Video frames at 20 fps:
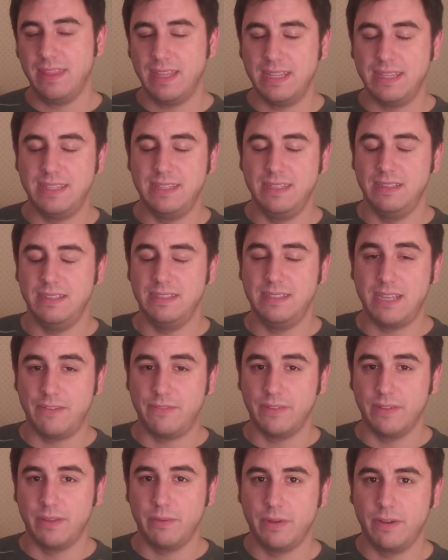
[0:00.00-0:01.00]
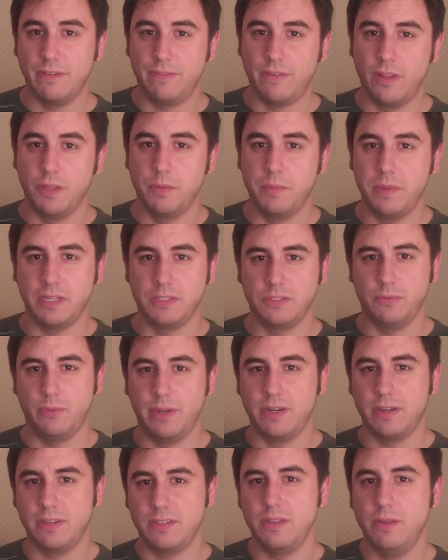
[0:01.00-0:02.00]
then definitely want to follow me on
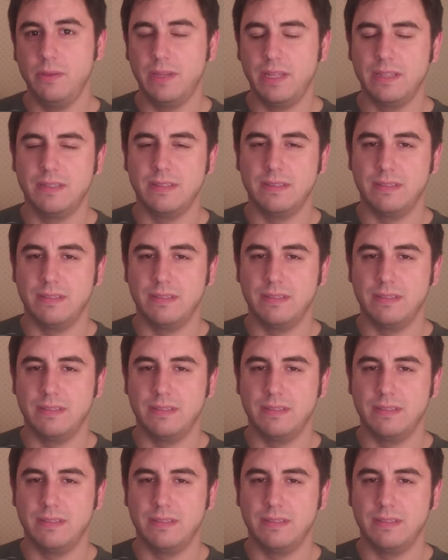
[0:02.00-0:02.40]
Twitter so you can